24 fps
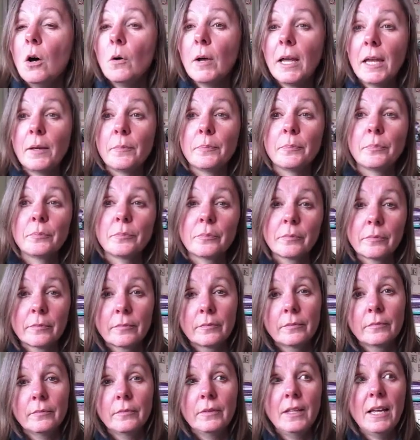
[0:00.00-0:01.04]
Okay,
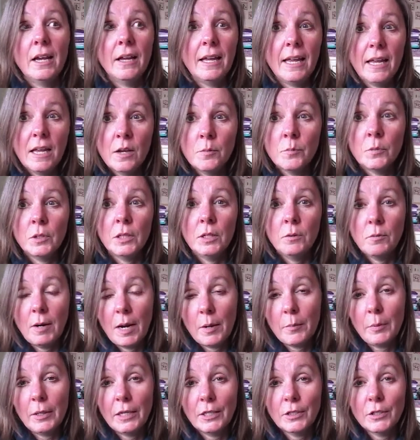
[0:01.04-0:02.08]
no, I am really
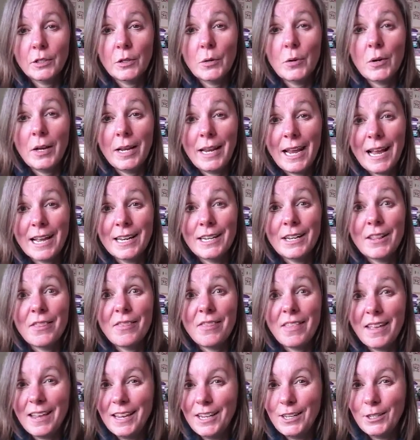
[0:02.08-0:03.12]
rambling. So, again,
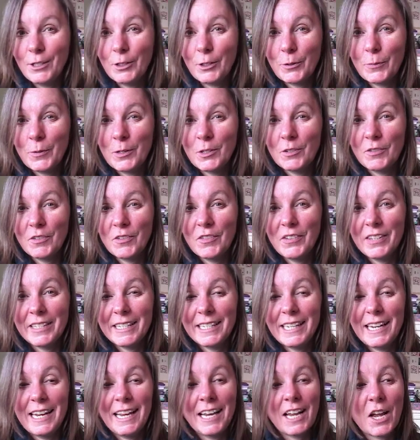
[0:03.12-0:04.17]
thank you so much for
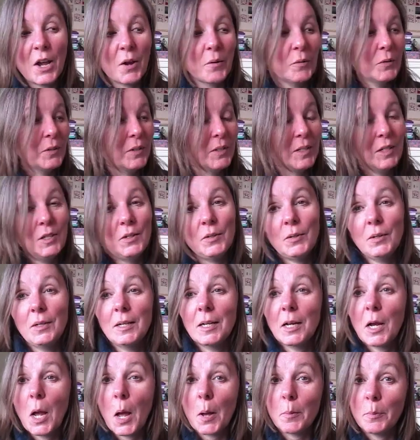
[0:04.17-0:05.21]
visiting. I will see you in
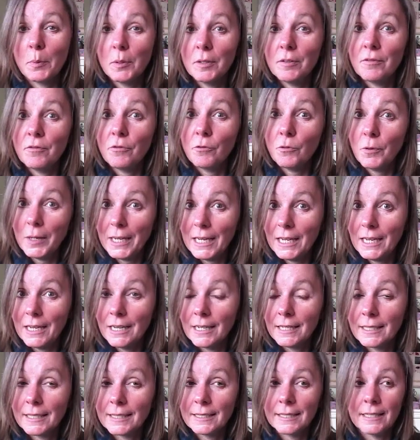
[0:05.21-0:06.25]
a couple of
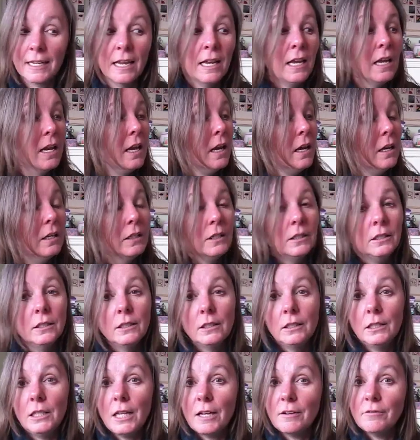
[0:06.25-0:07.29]
weeks.
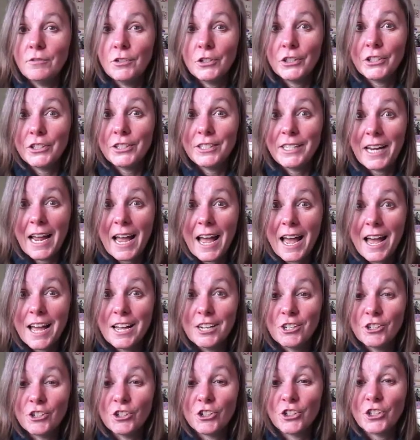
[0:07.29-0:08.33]
Love your
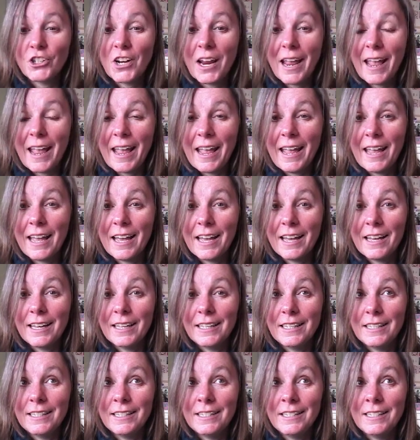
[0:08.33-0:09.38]
stash
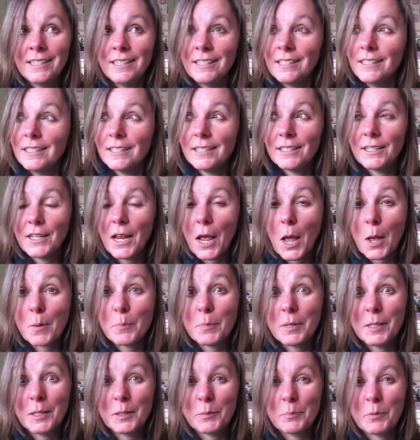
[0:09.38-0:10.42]
and
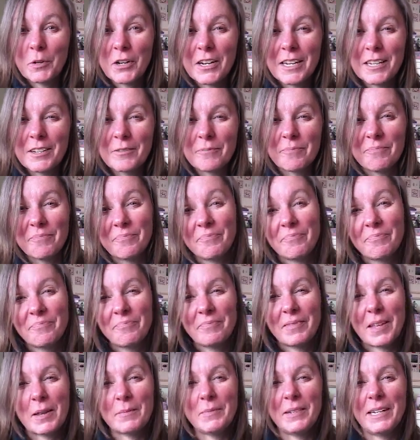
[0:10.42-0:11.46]
happy spring.
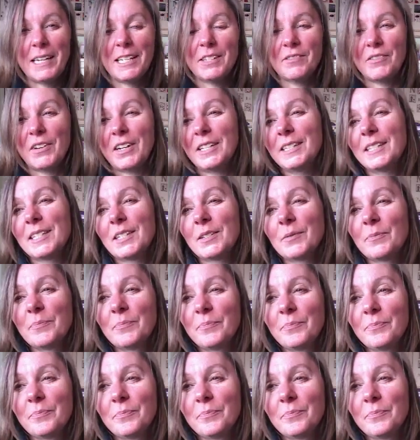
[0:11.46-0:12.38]
Happy days, friends.